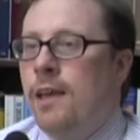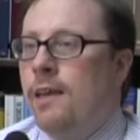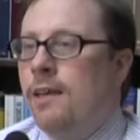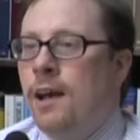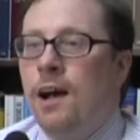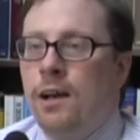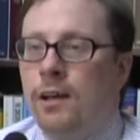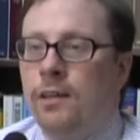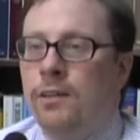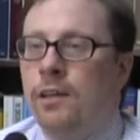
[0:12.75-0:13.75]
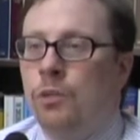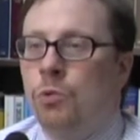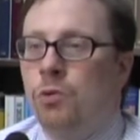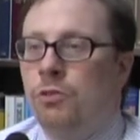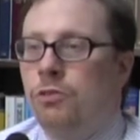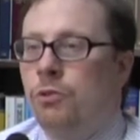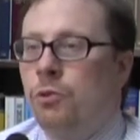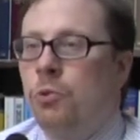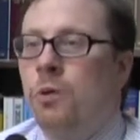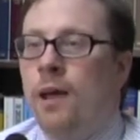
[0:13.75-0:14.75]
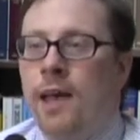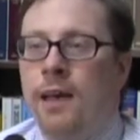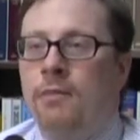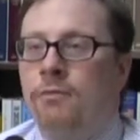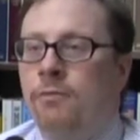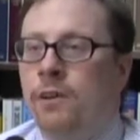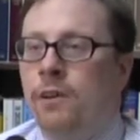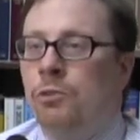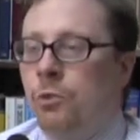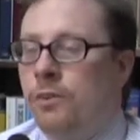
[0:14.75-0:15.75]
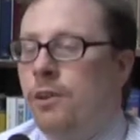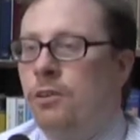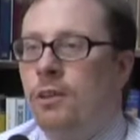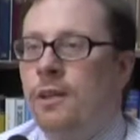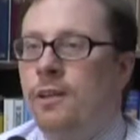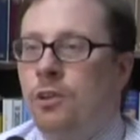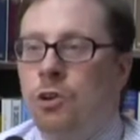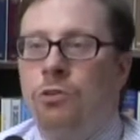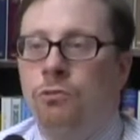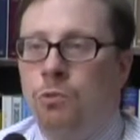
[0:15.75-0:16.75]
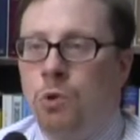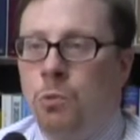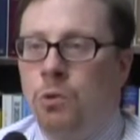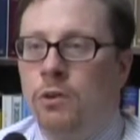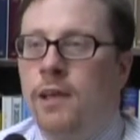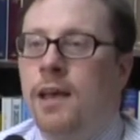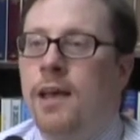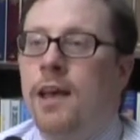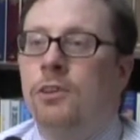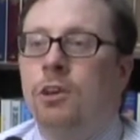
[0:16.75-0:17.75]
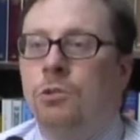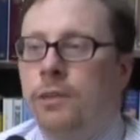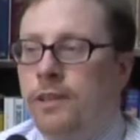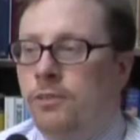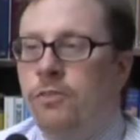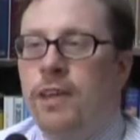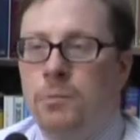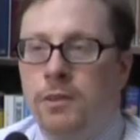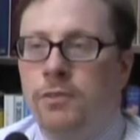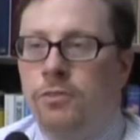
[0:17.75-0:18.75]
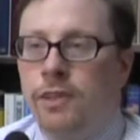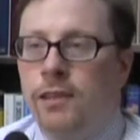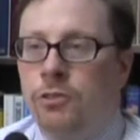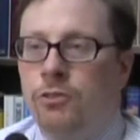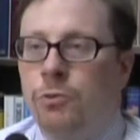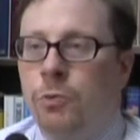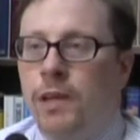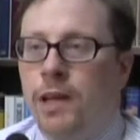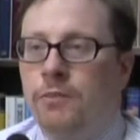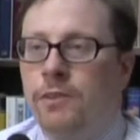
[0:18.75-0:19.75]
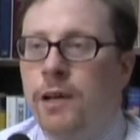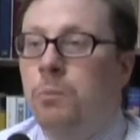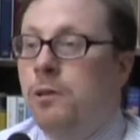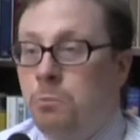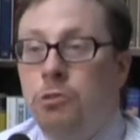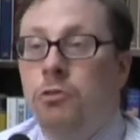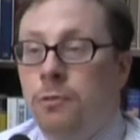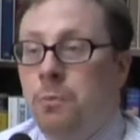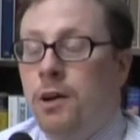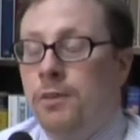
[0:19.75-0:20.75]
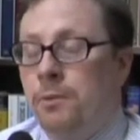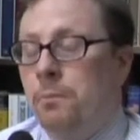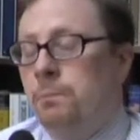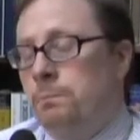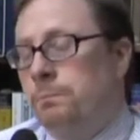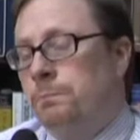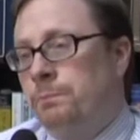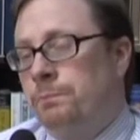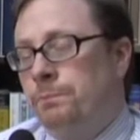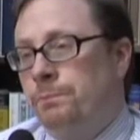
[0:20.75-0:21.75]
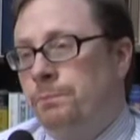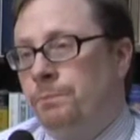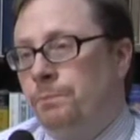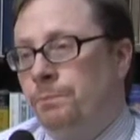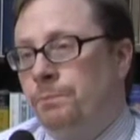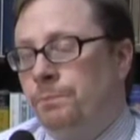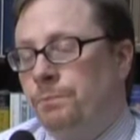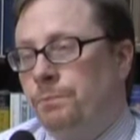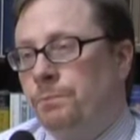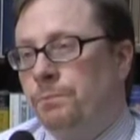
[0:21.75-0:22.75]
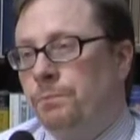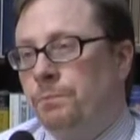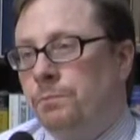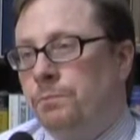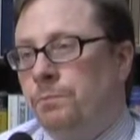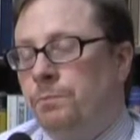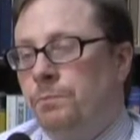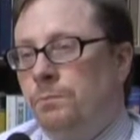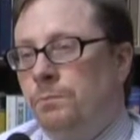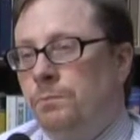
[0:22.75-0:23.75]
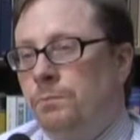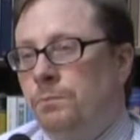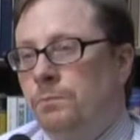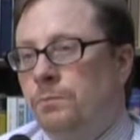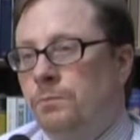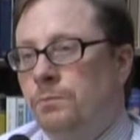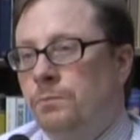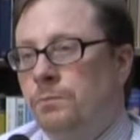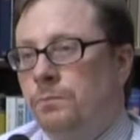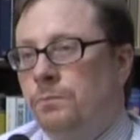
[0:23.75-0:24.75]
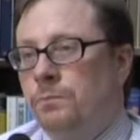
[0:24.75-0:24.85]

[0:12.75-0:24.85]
a guide in order to have uh, North Carolina go forward and not only examine the standards that we have now, but improve upon them. Some people have said these Common Core standards, they just need to